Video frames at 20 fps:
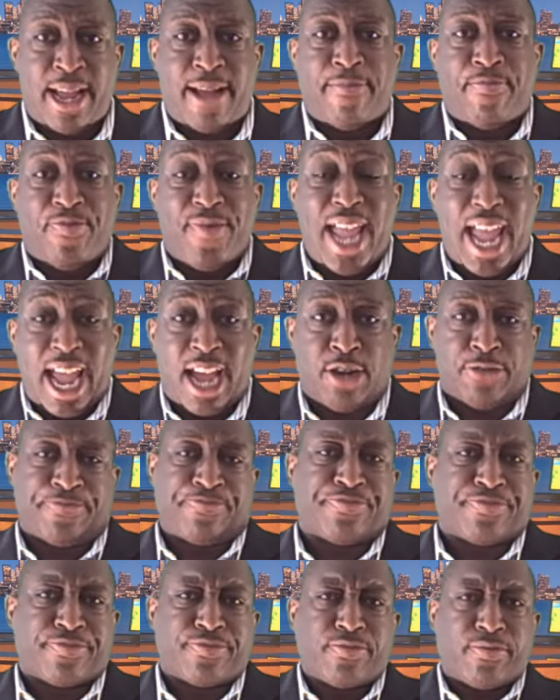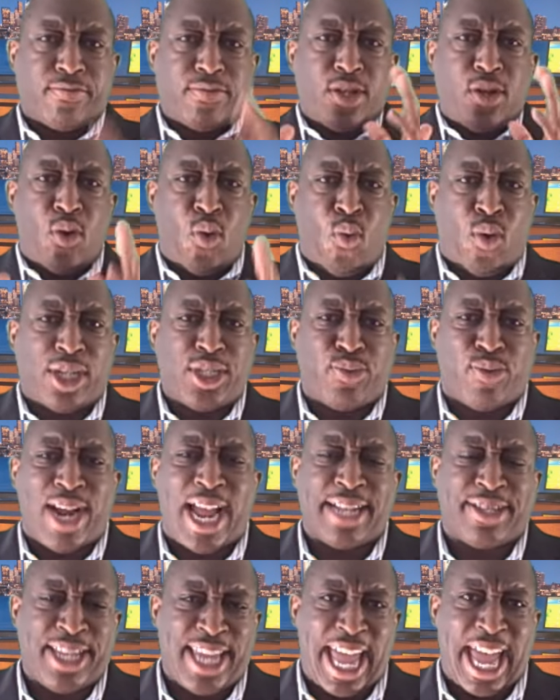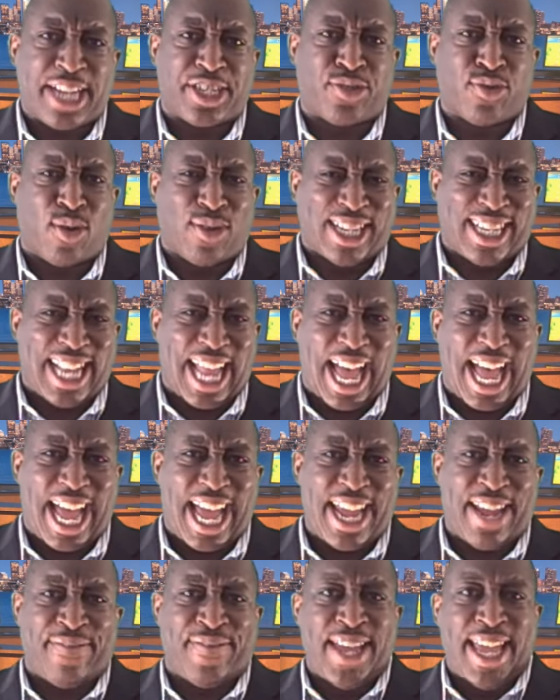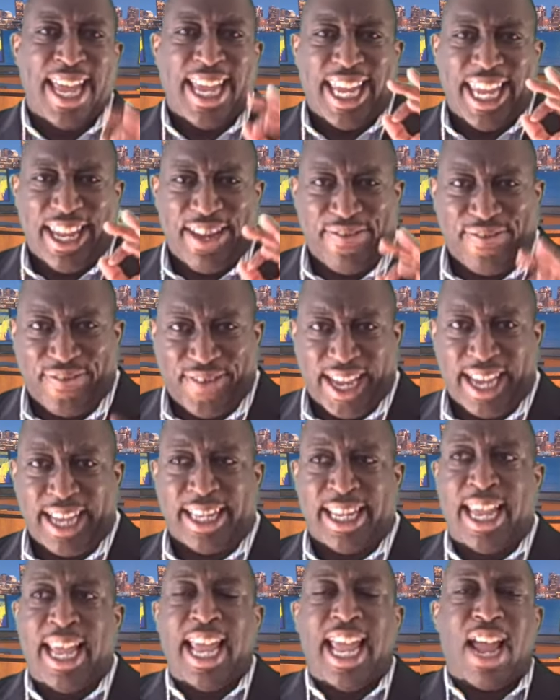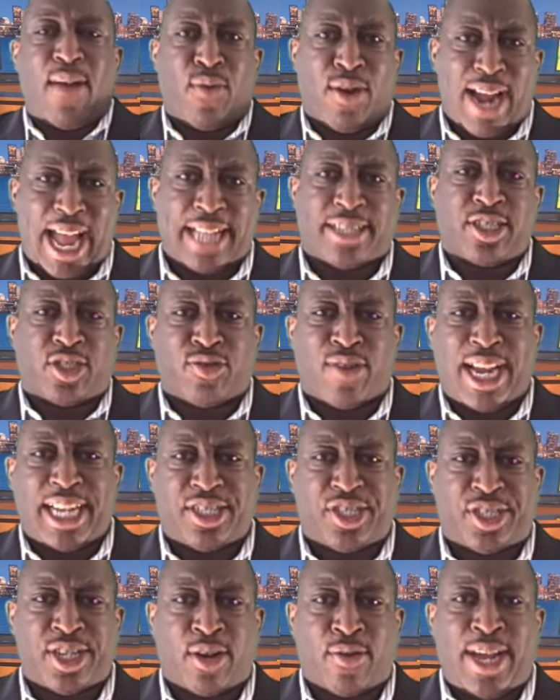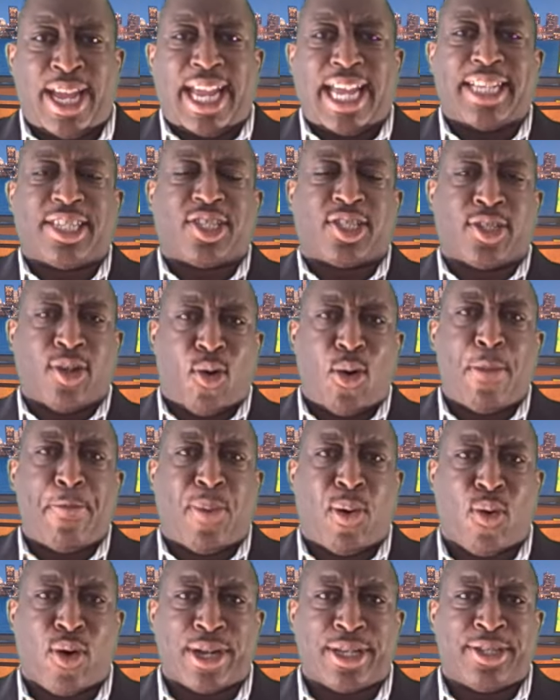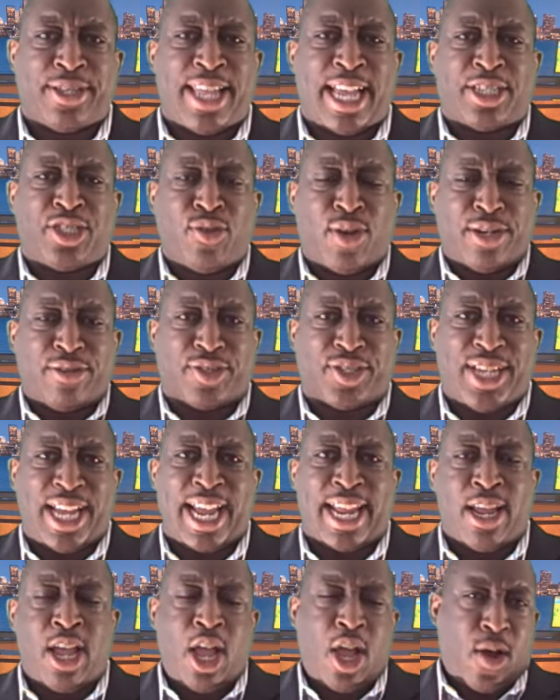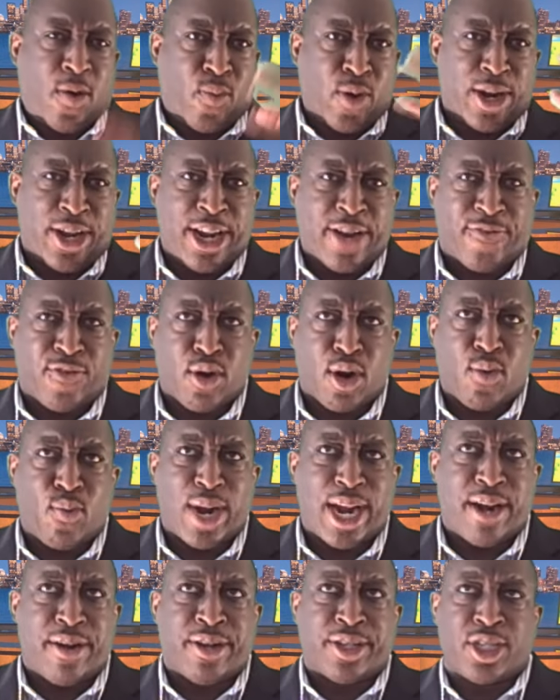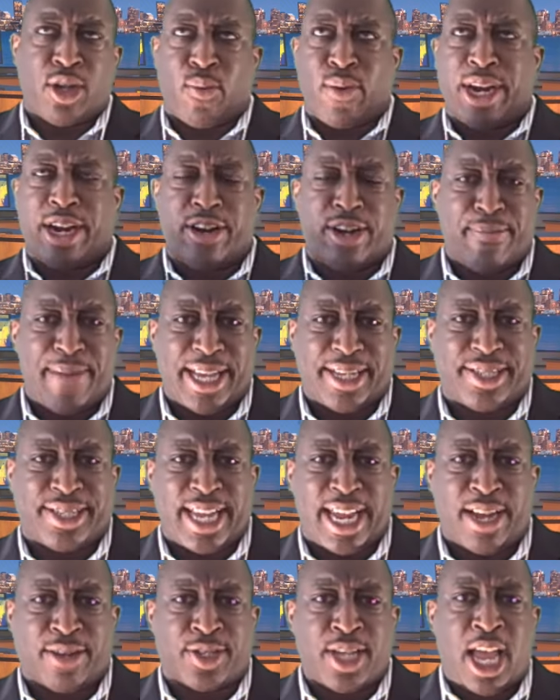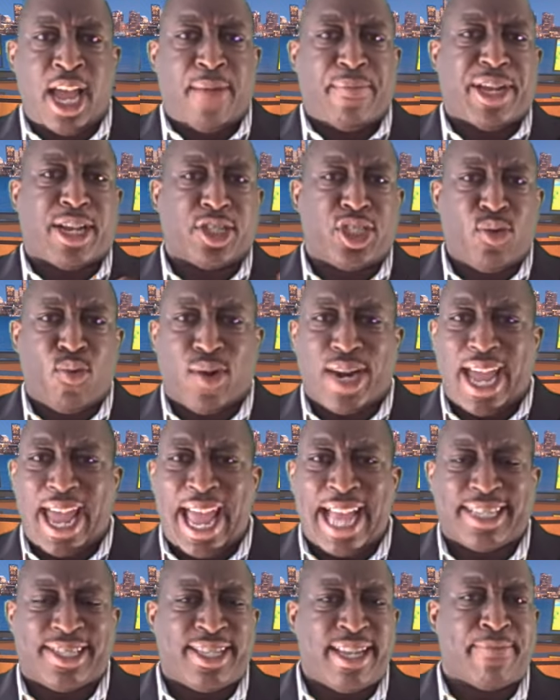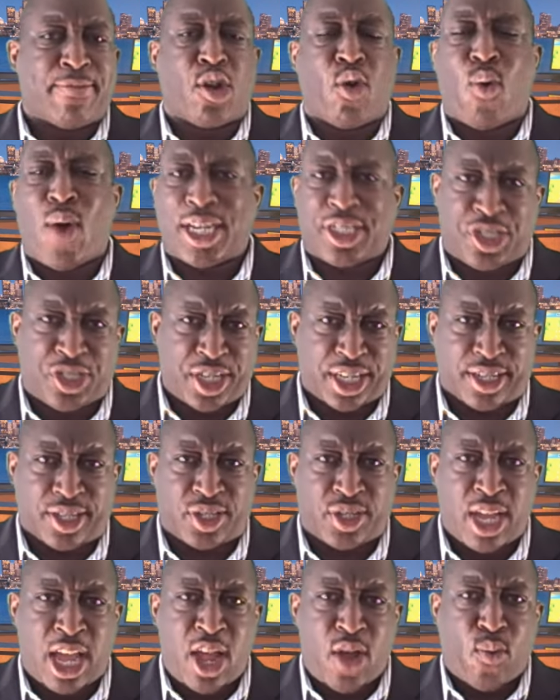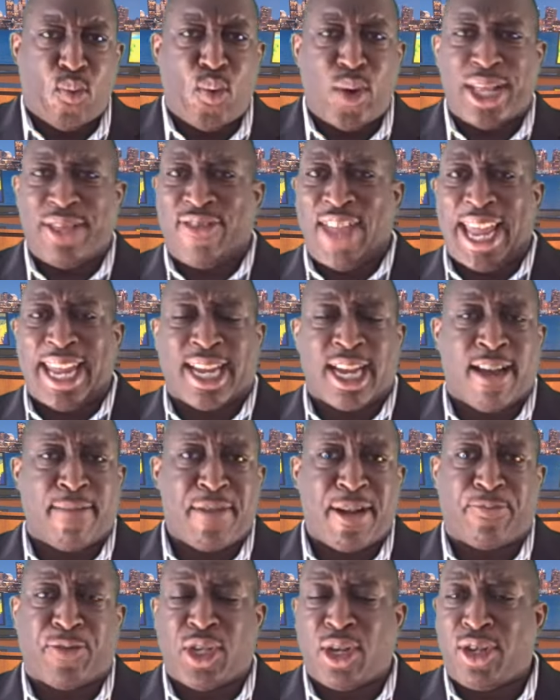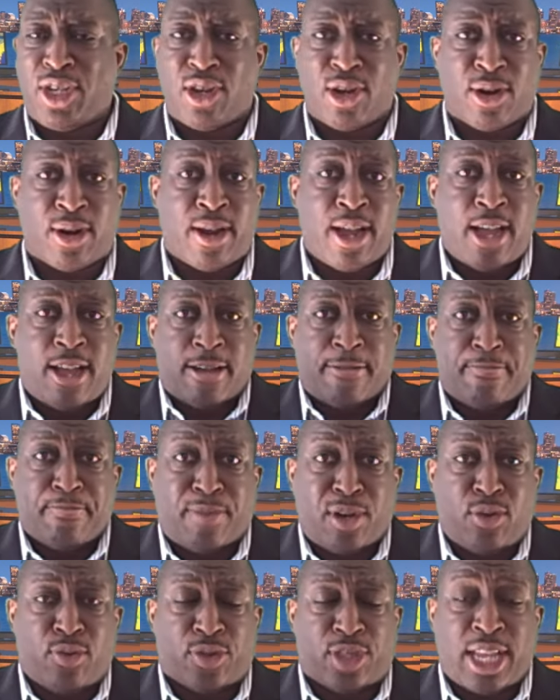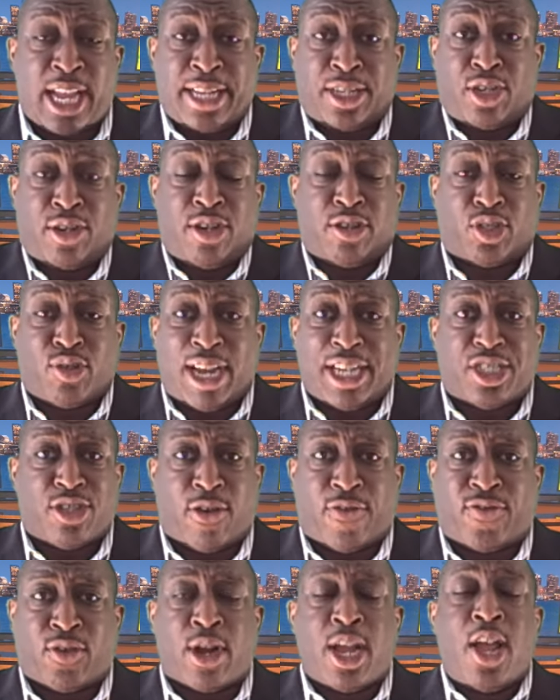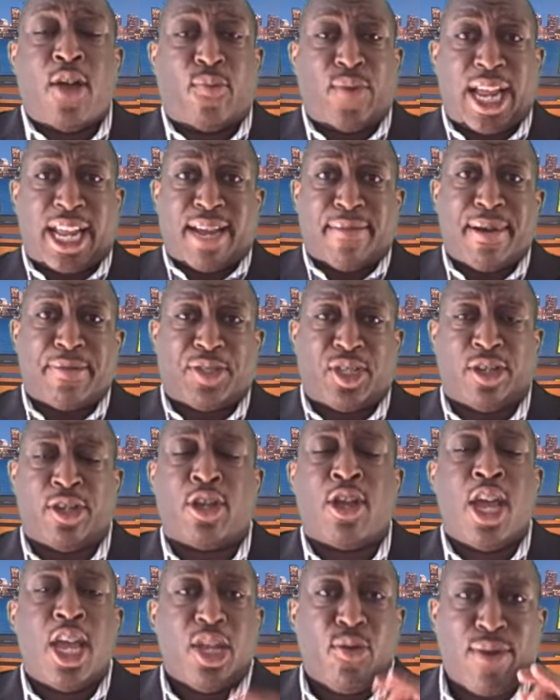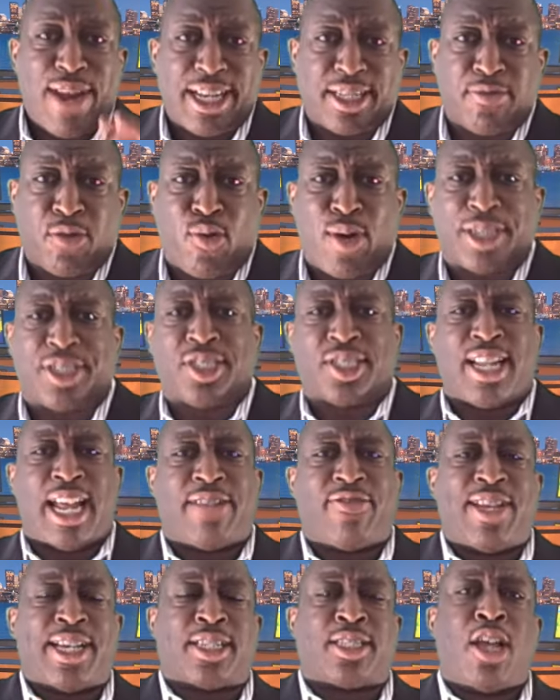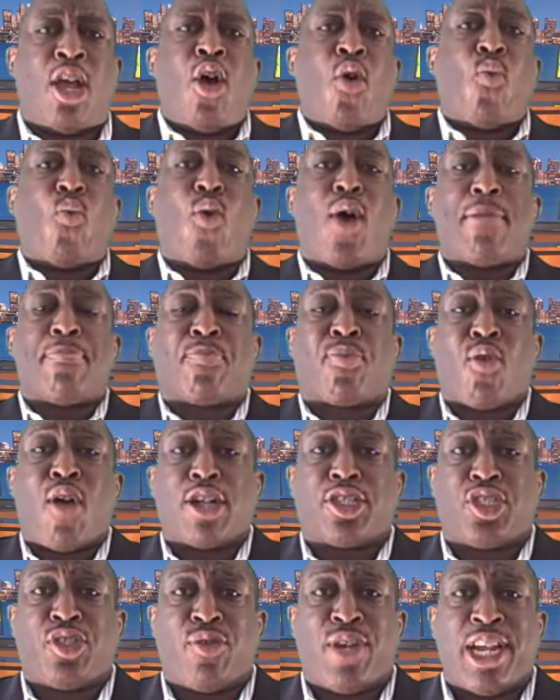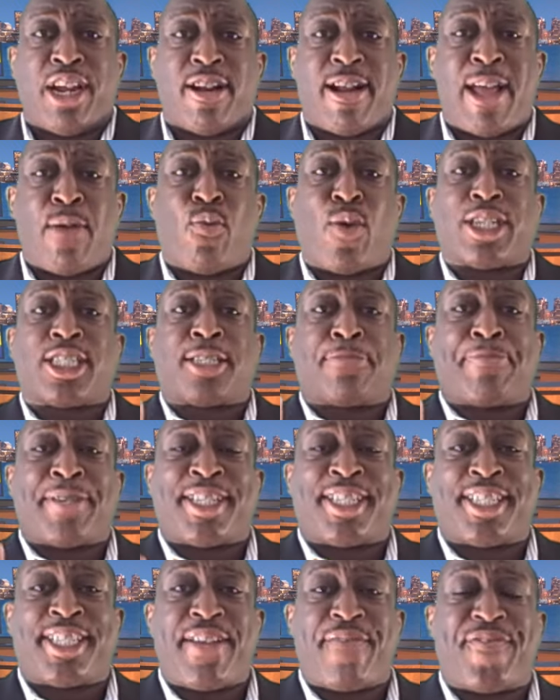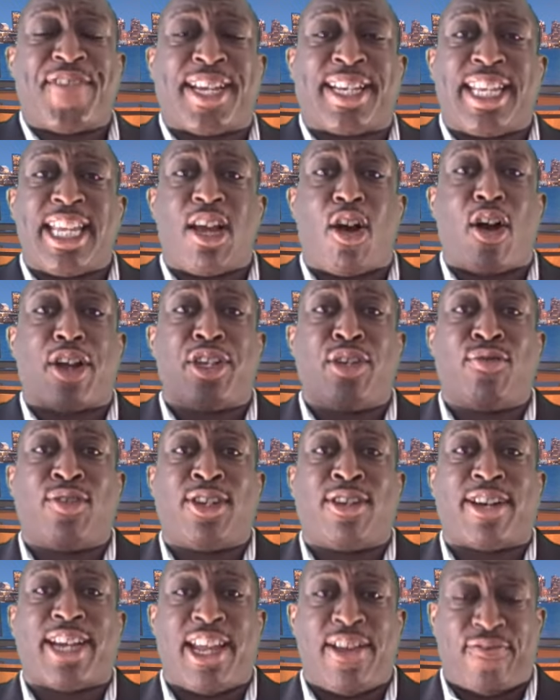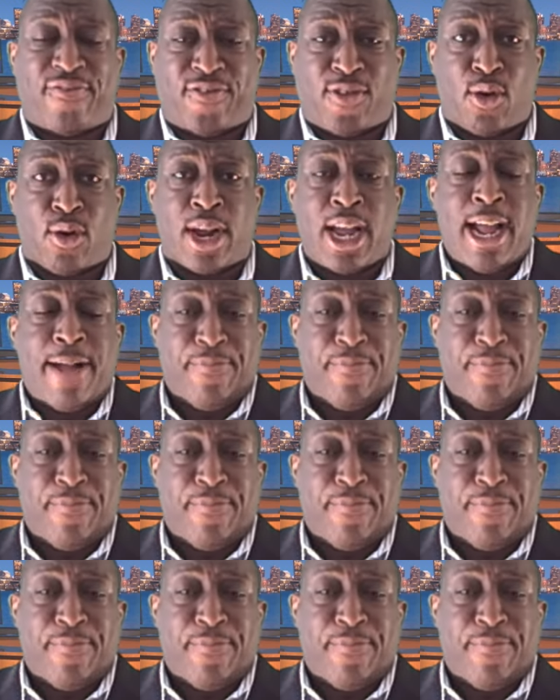Now, once we're at the actual live event and we're at the trade show, it's so important that you understand we're here for awareness or we're here to make sales, because you want to ask them questions when they come up to your booth and to your trade show floor. When they come up to you, you want to ask them questions like this: what brought you here and what specifically are you looking for?